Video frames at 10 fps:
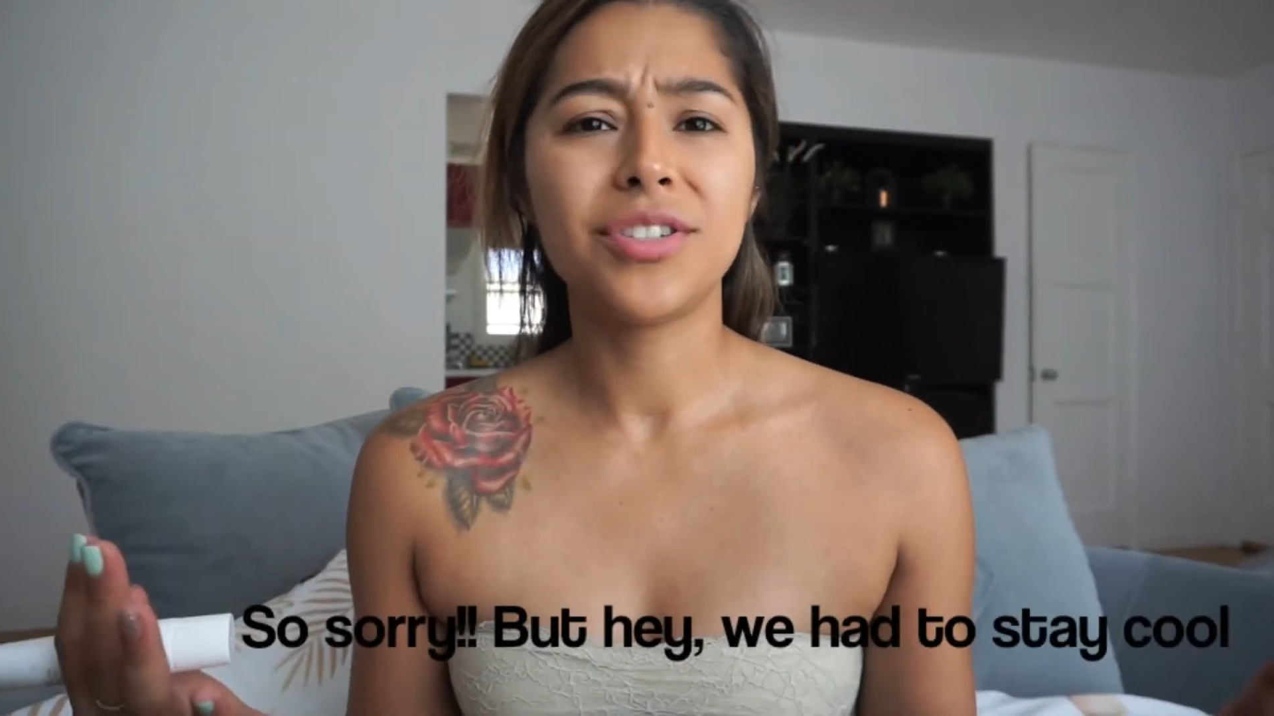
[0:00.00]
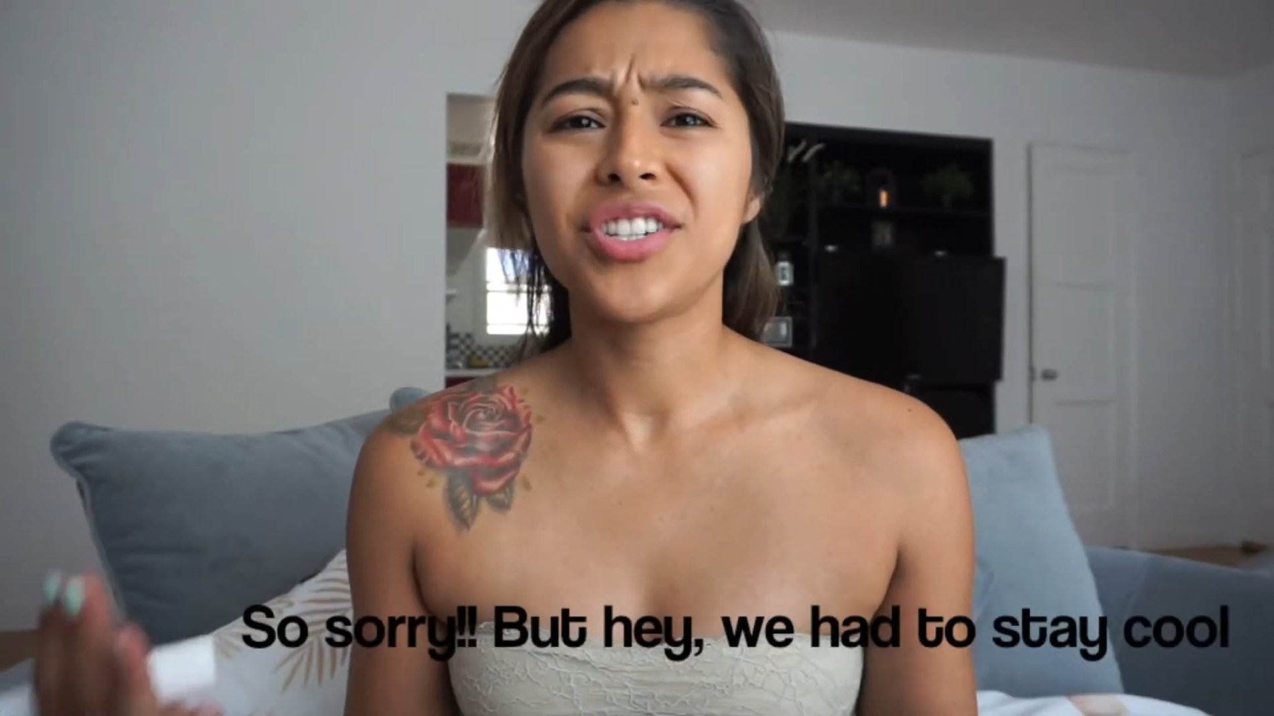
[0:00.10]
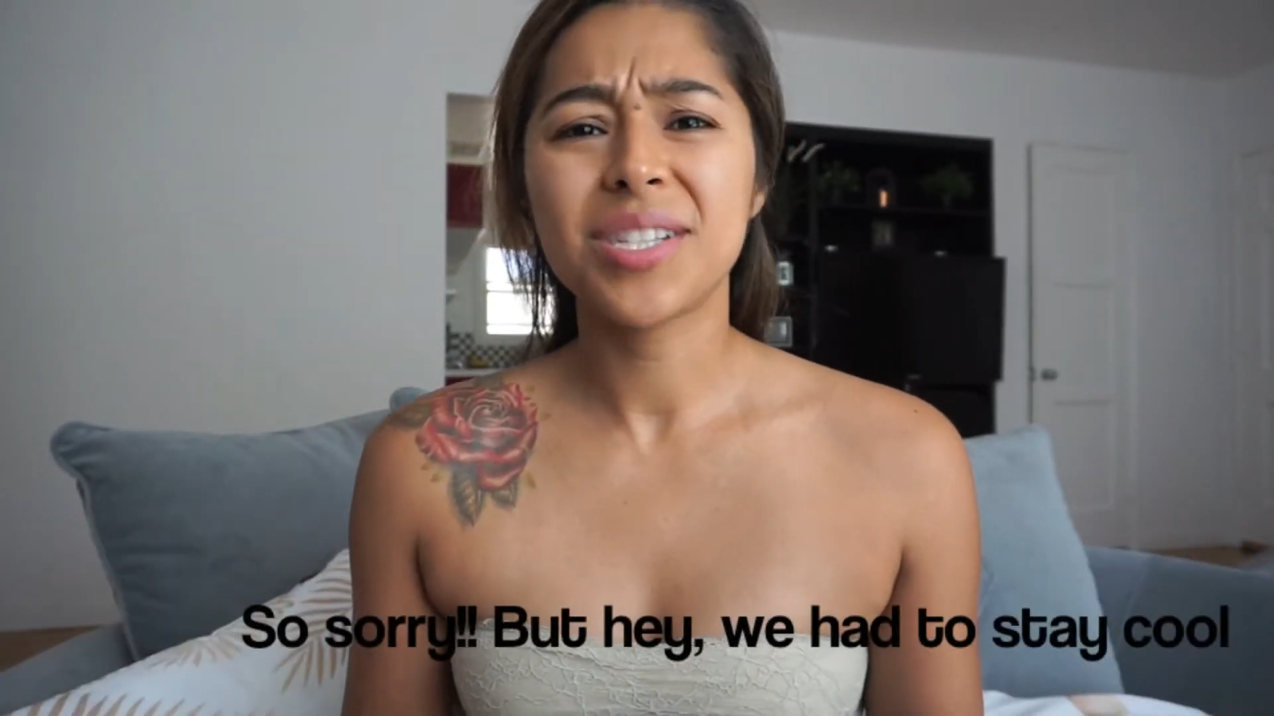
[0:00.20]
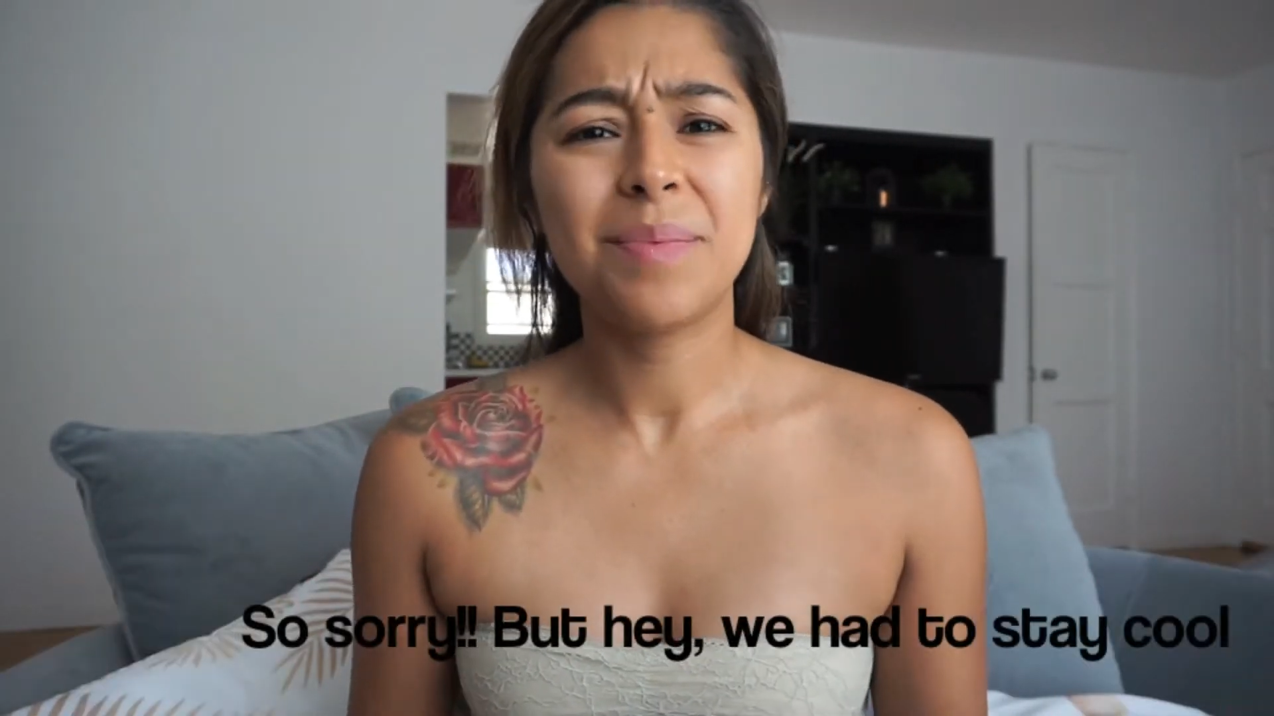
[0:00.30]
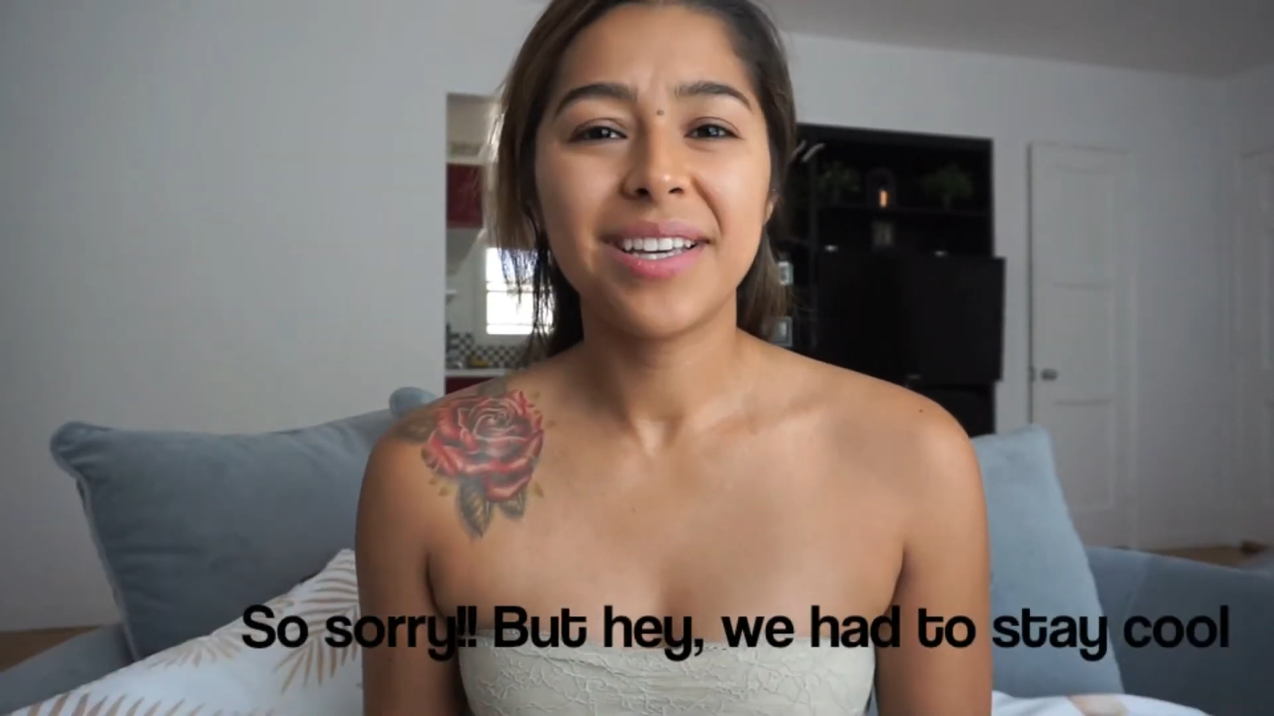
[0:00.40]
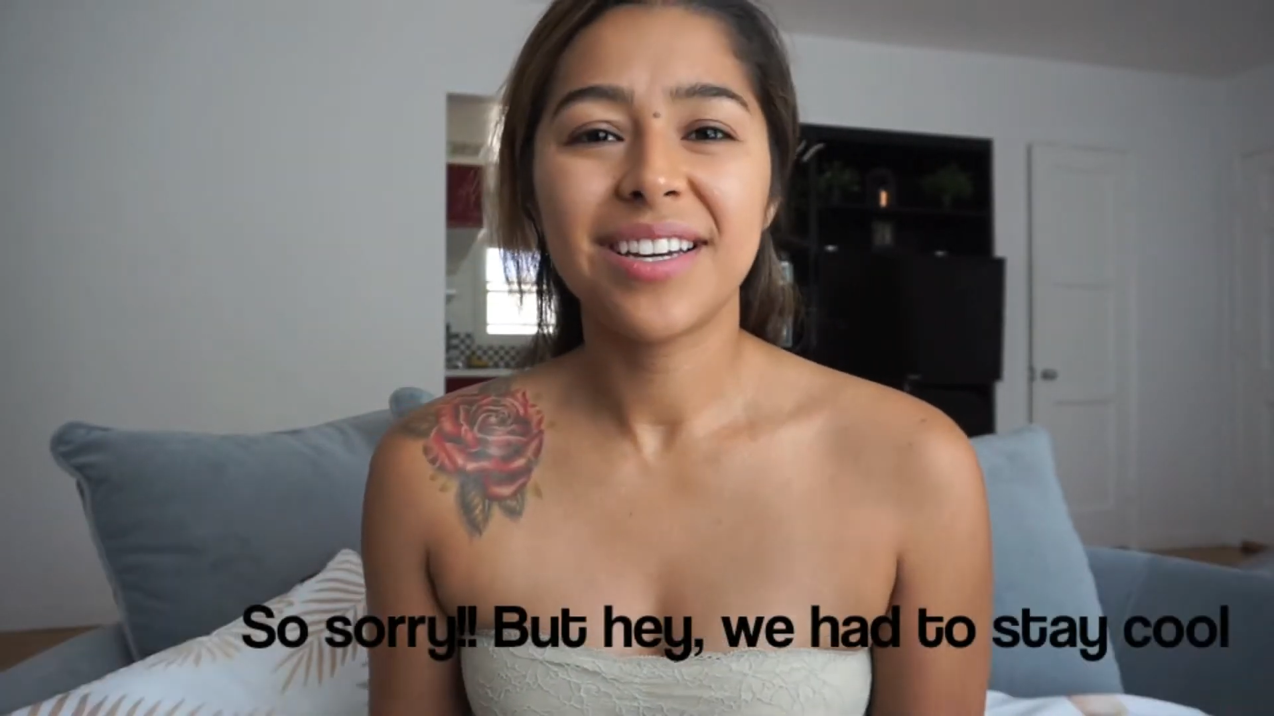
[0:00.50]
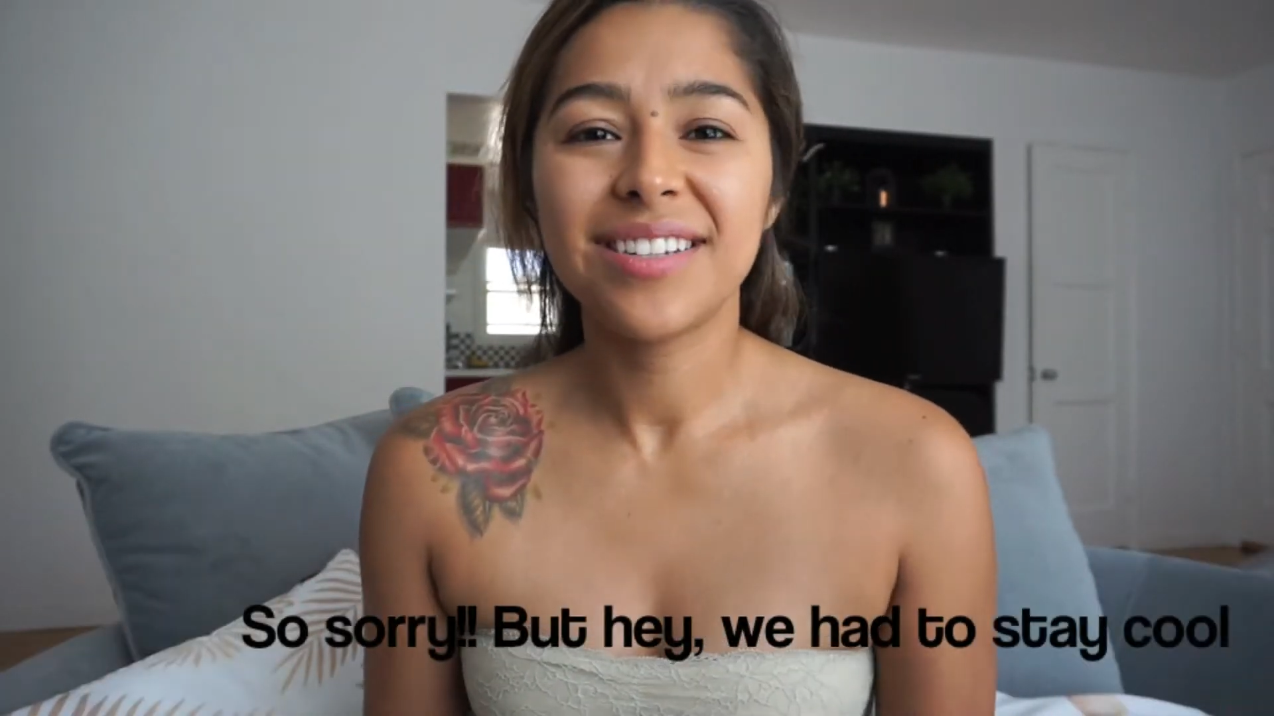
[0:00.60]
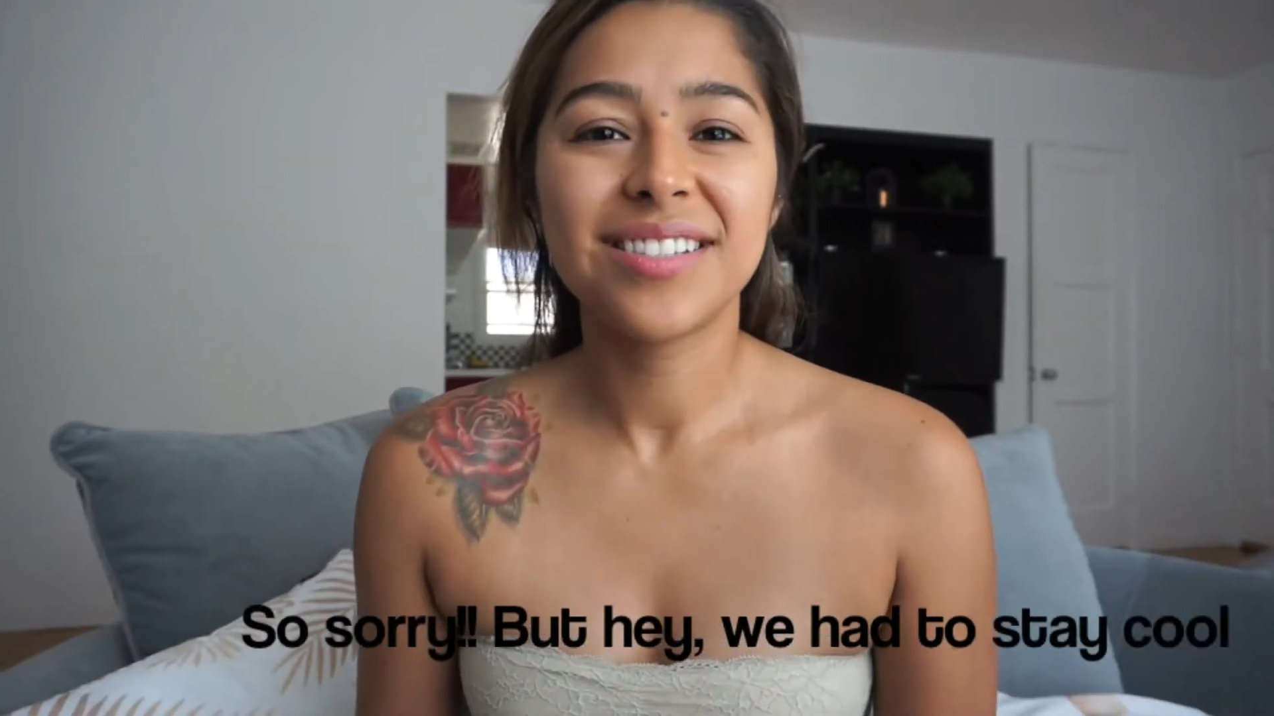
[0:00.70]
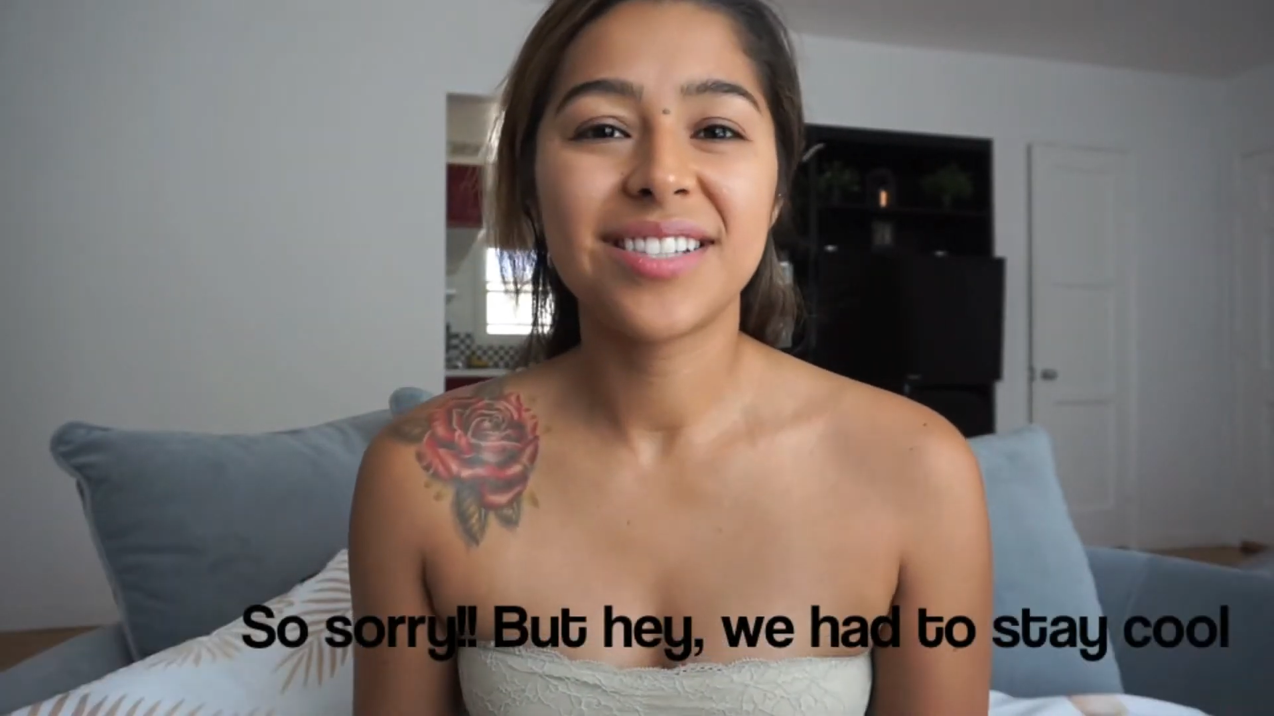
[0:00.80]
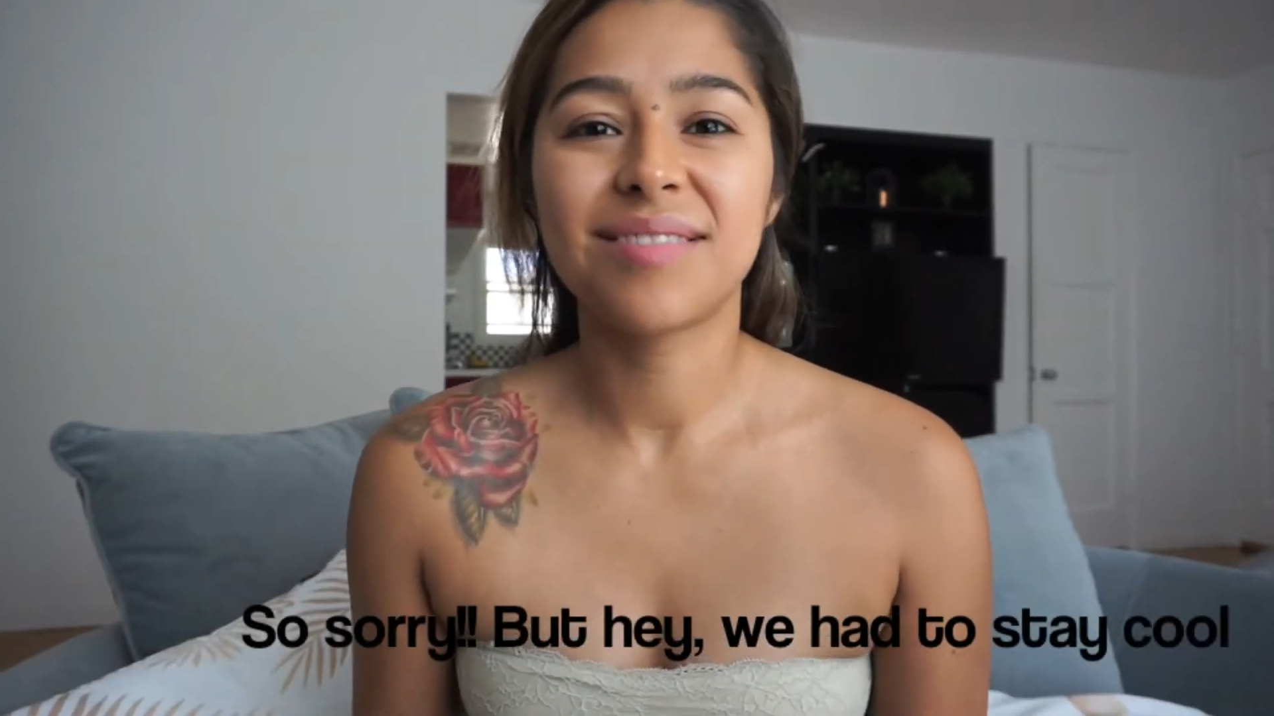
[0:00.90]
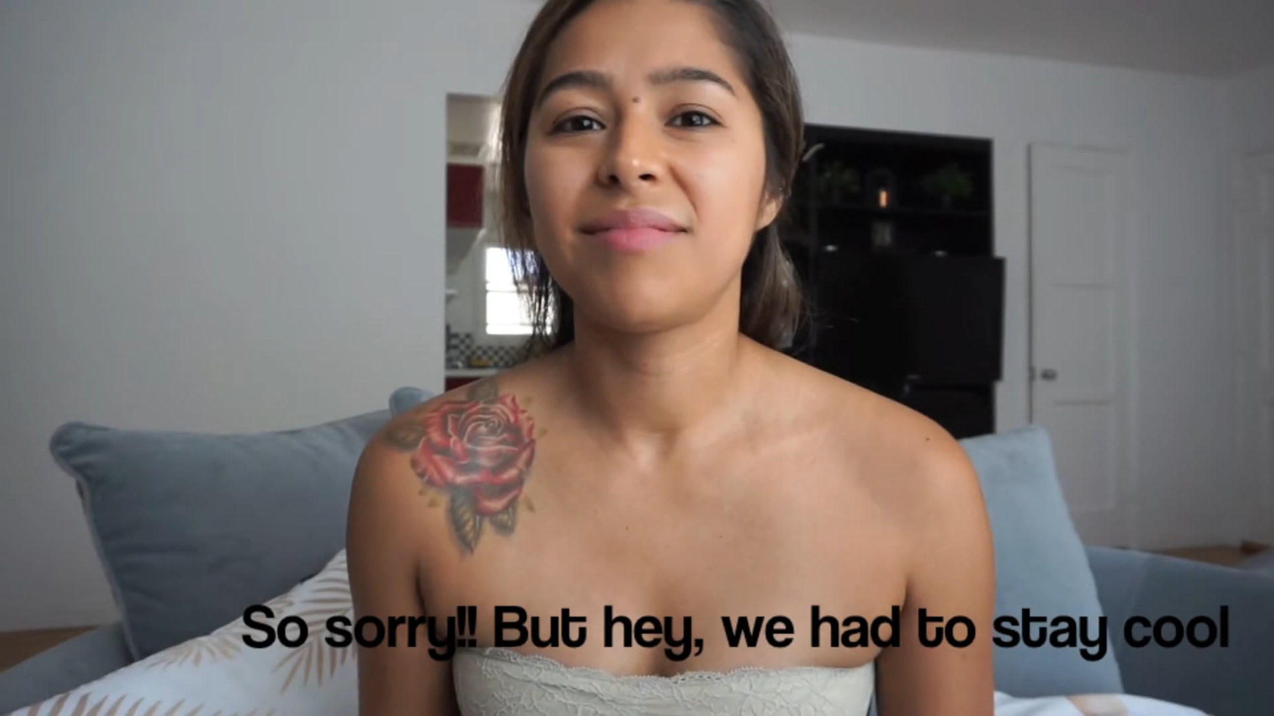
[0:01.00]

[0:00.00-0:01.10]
Just because,